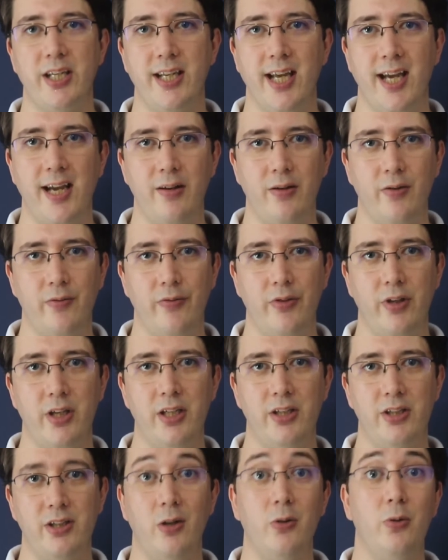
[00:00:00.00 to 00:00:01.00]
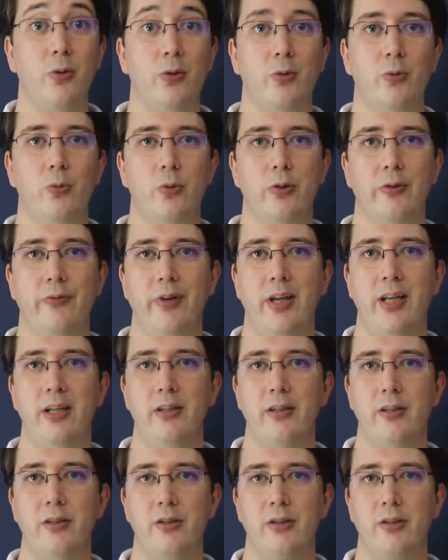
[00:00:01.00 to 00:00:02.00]
down of the so called
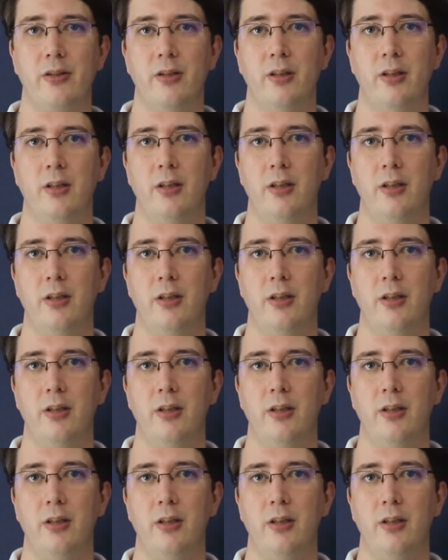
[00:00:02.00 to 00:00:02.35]
offenders.